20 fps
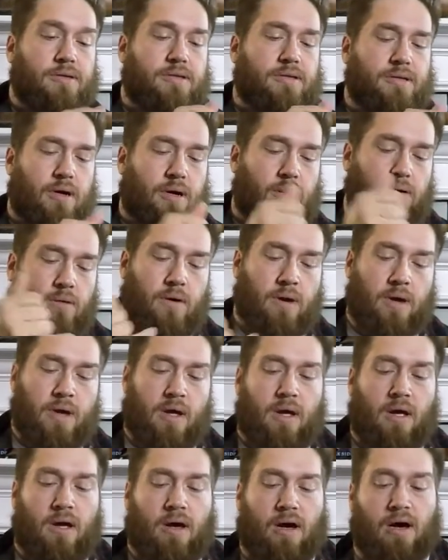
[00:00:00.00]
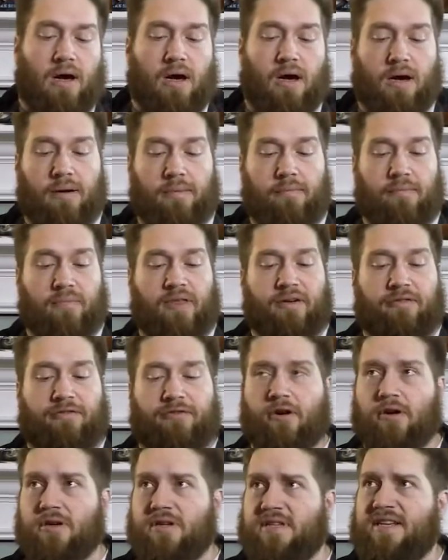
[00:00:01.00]
So, the
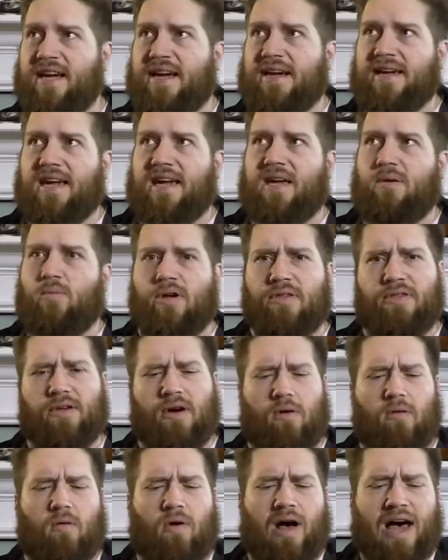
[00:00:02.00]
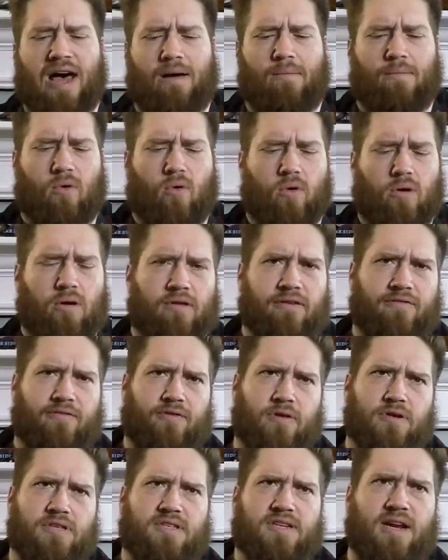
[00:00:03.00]
first set came with a lot more. The
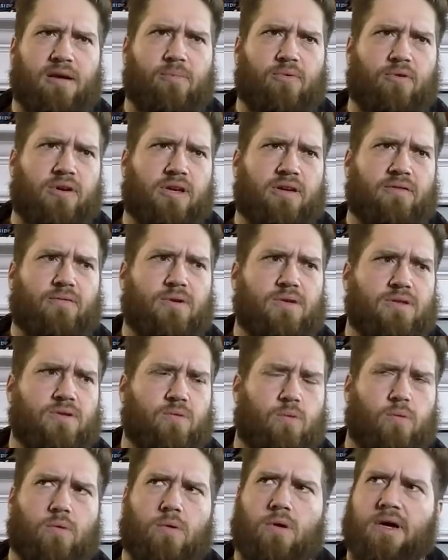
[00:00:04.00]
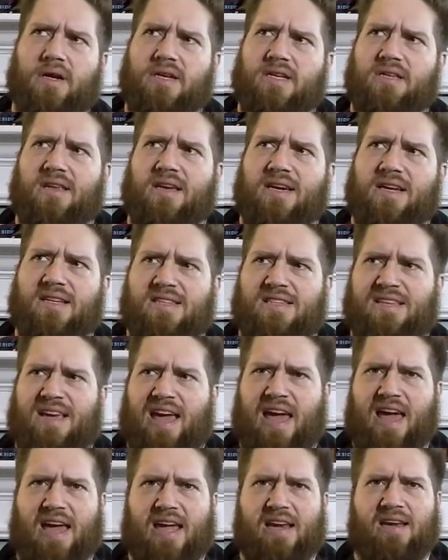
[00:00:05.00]
first set, I believe, was what, like
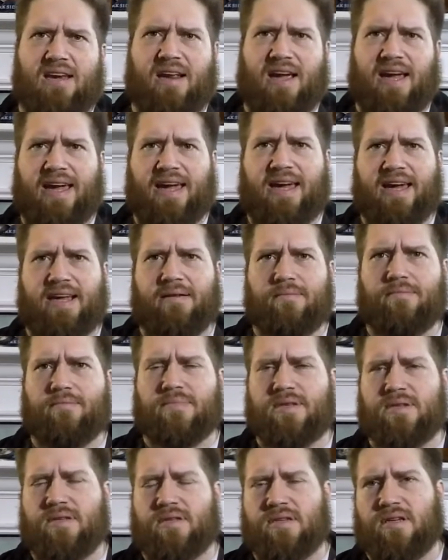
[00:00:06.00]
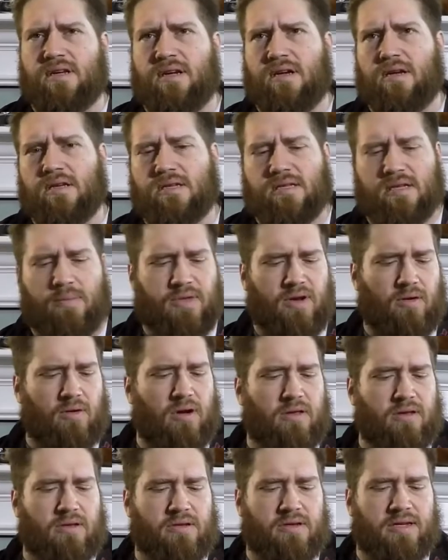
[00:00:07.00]
10, 8, something
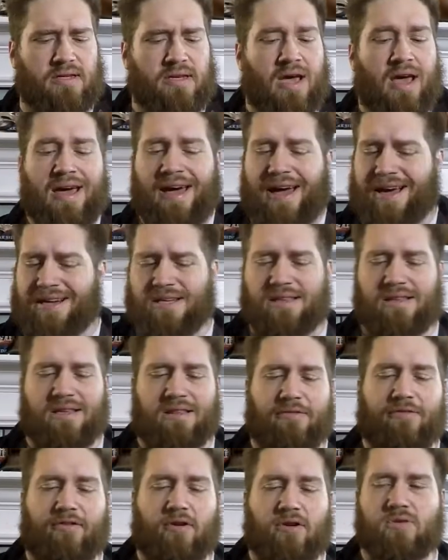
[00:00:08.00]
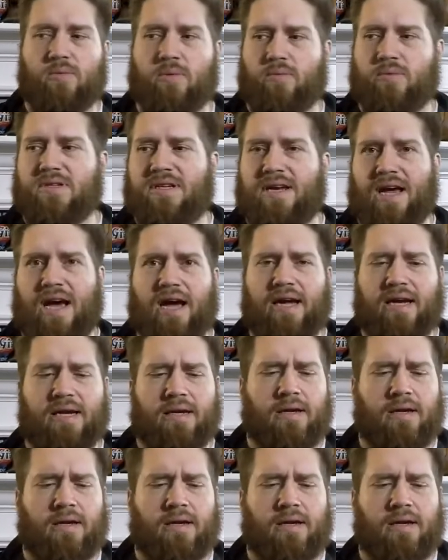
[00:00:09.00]
along those lines. Actually, I think the first one was 9.